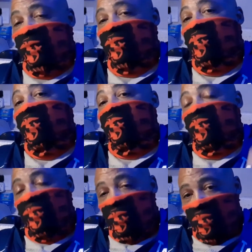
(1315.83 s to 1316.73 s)
and Koch
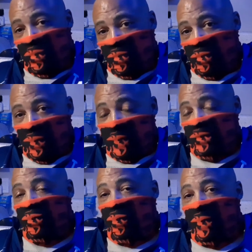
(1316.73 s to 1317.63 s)

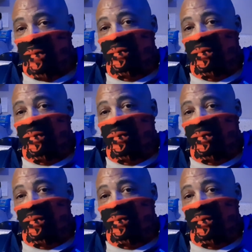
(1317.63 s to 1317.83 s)
SOCOM